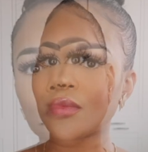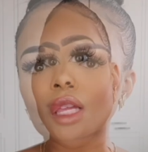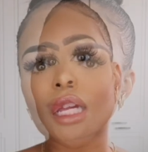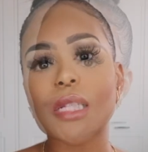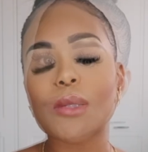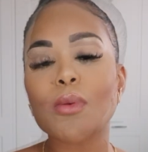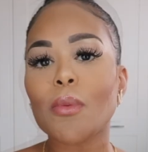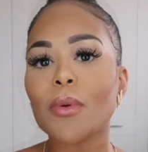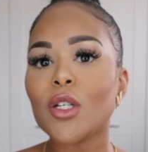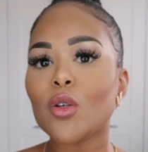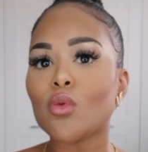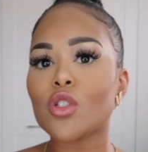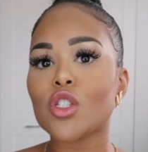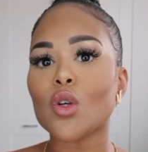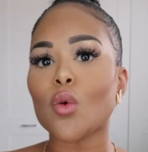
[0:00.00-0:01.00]
It's probably
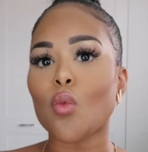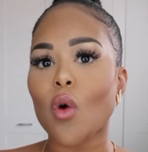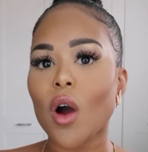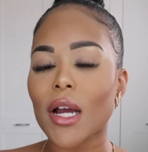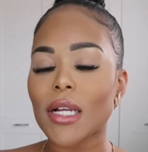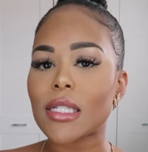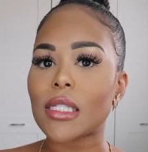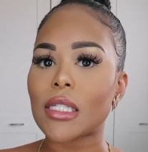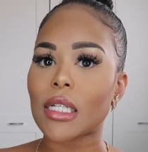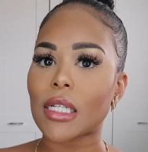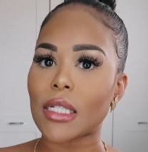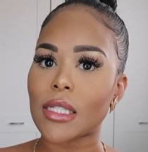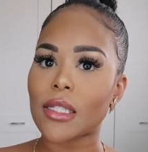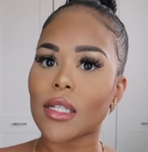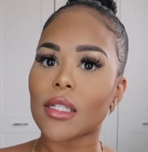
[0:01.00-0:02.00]
also wise to
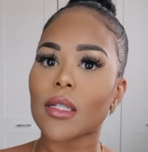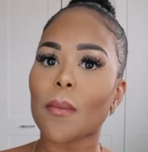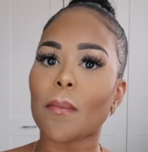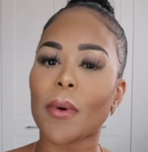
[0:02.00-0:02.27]
consider